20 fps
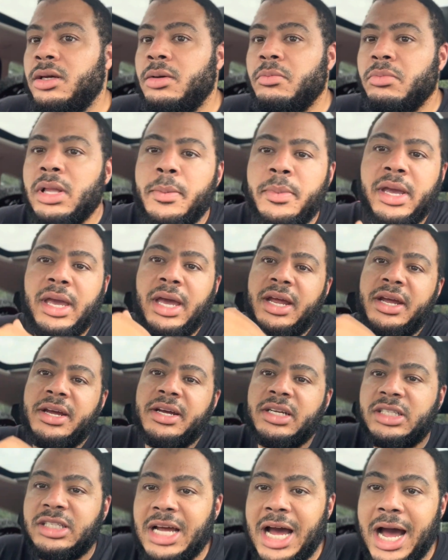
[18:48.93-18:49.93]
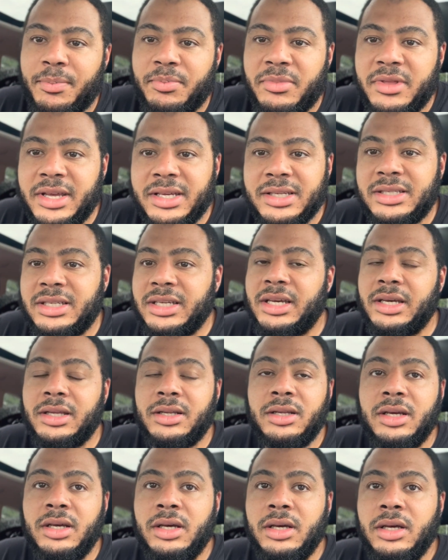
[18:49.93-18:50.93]
But let me get here and shop this
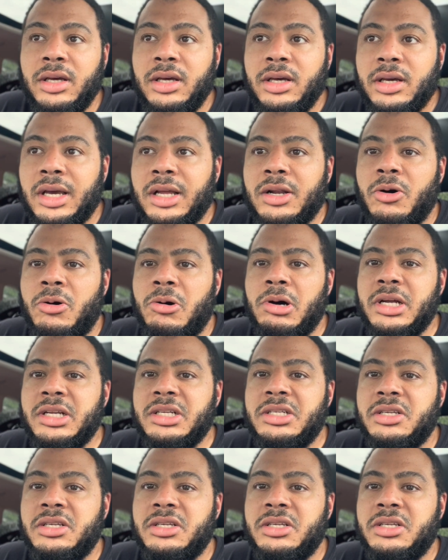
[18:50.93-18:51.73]
and get on